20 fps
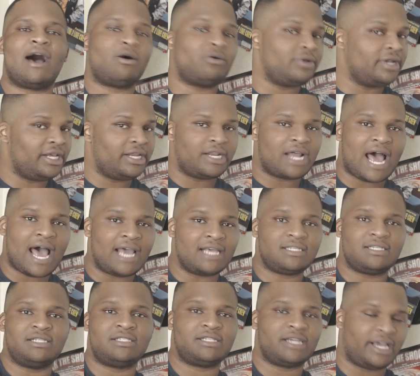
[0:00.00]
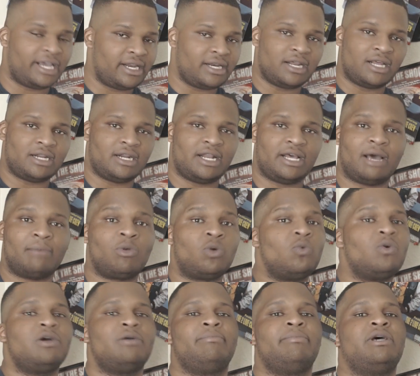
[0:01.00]
I don't need the icy chain, none of that. I'm a
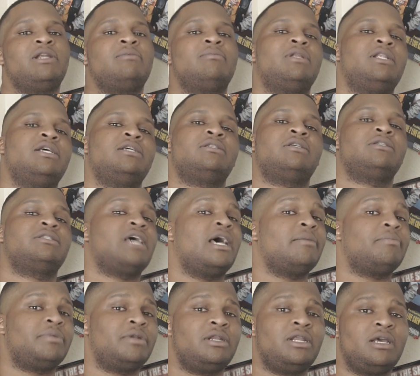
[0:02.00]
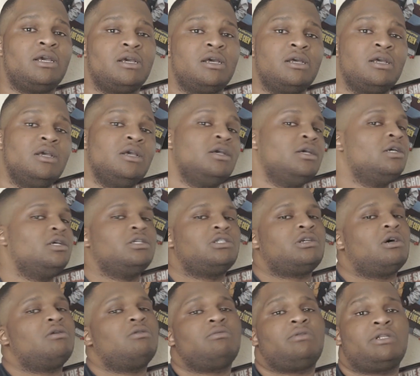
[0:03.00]
right. real minimalistic type of nigga. Right.
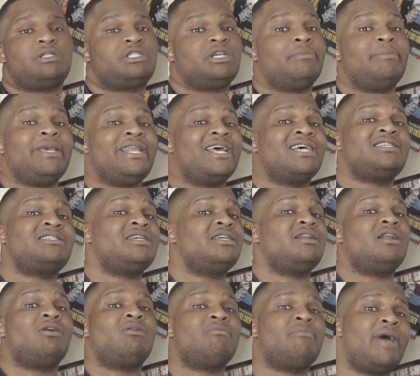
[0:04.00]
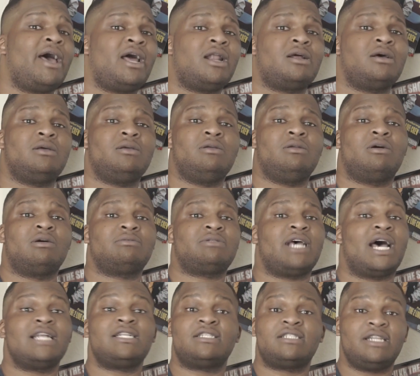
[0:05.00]
So to it. me, that shit don't matter. You know what I'm
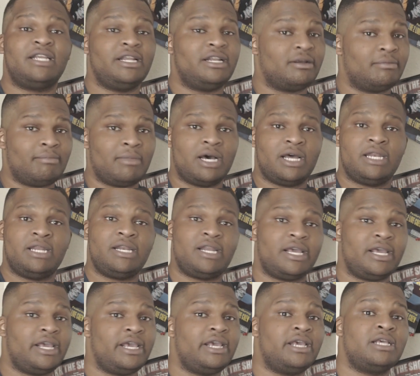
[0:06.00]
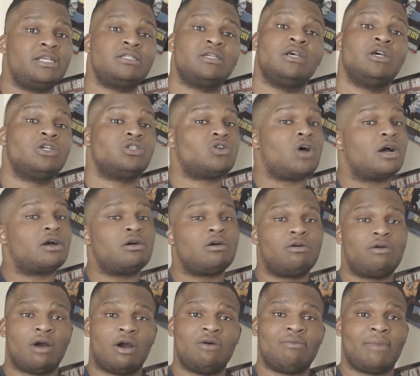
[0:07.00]
saying? I just need the money, the ends, so I
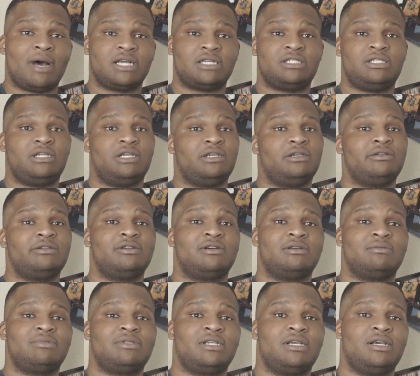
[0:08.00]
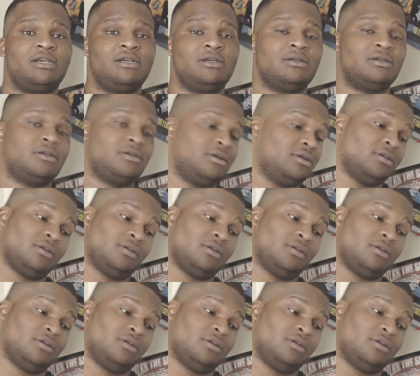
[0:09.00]
could grow my shit. You know what I'm oh, saying?